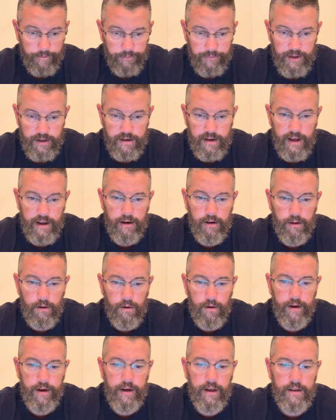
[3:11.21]
The
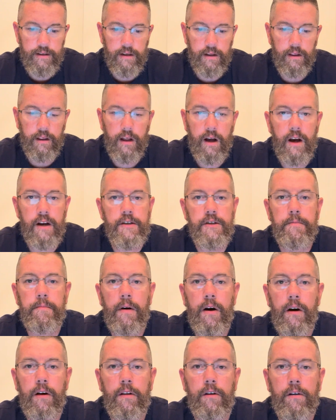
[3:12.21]
tenderloin is a lot
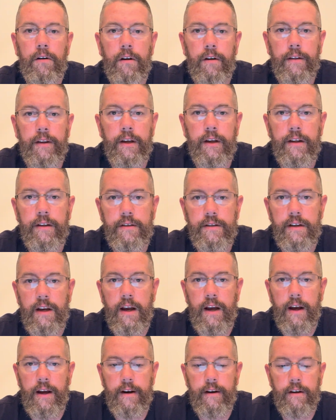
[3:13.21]
smaller on the
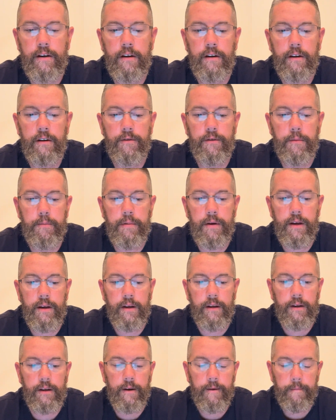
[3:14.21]
inside of the
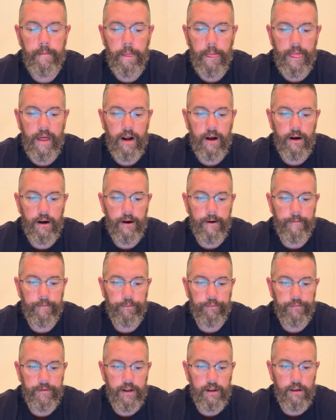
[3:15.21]
pig.
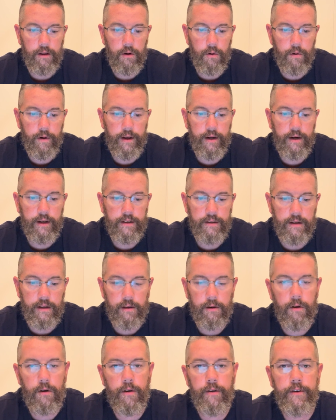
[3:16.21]
The loin is a
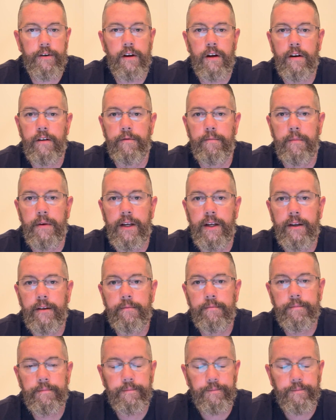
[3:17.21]
large cut of meat.